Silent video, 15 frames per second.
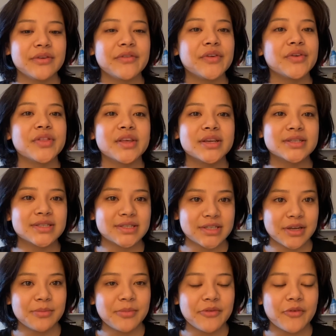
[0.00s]
a few things
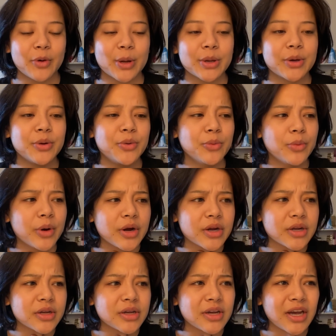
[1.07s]
done before I go to work.
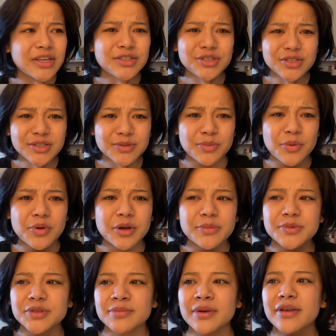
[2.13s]
I just woke up,
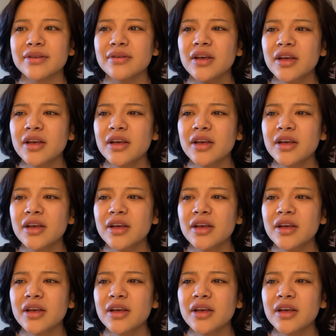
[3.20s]
so I